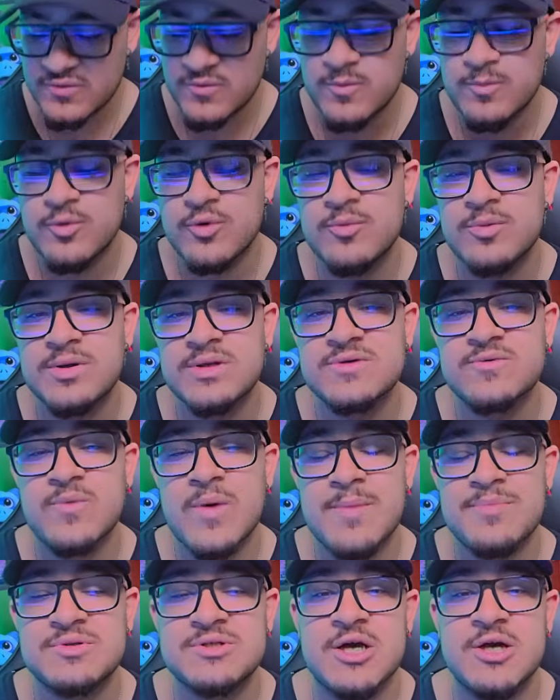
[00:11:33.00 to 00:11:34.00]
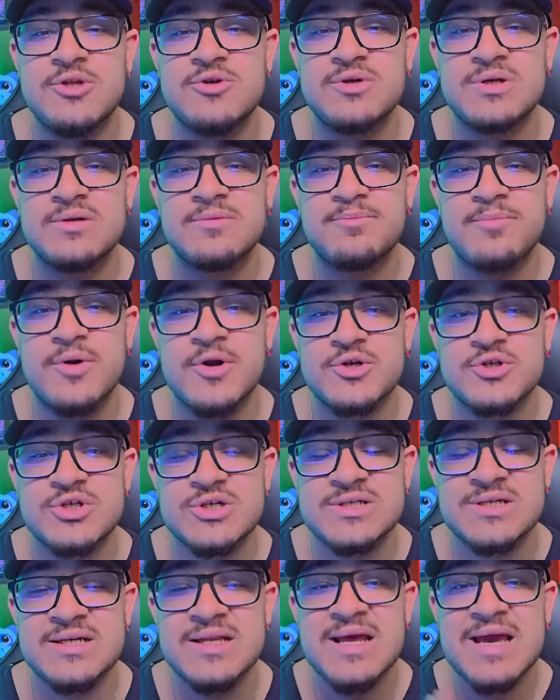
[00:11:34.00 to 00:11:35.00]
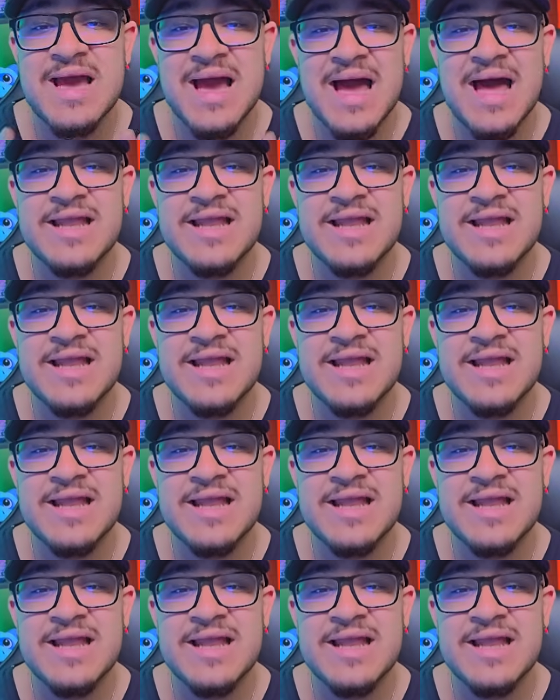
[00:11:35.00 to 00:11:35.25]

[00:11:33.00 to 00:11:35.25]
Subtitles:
Blueprint website. You can purchase it